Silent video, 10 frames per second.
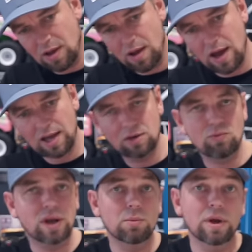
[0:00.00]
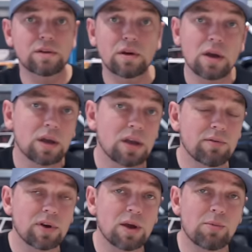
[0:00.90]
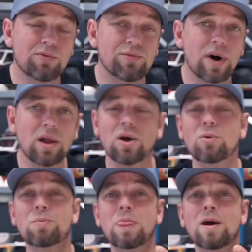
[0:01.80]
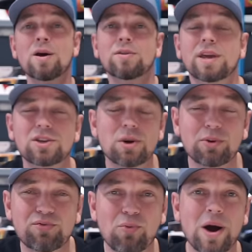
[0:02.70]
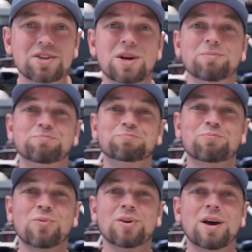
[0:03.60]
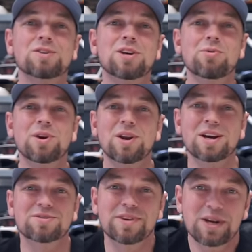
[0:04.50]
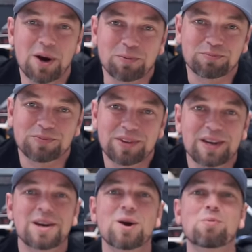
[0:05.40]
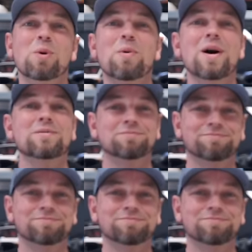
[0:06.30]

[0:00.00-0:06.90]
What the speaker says: highly recommend giving him a follow. Thank you so much for watching. See you in the next video. Take care. Bye-bye.